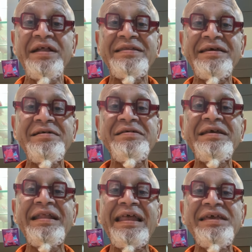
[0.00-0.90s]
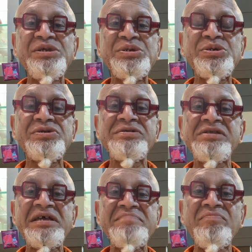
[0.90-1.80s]
dirty glaciers
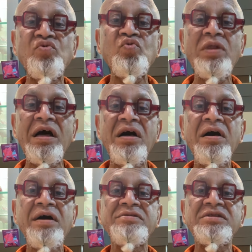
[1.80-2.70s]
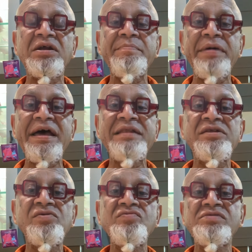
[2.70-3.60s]
and moulins are bad
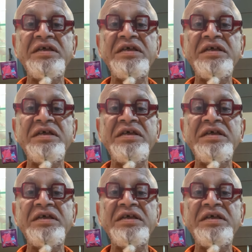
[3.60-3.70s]
news,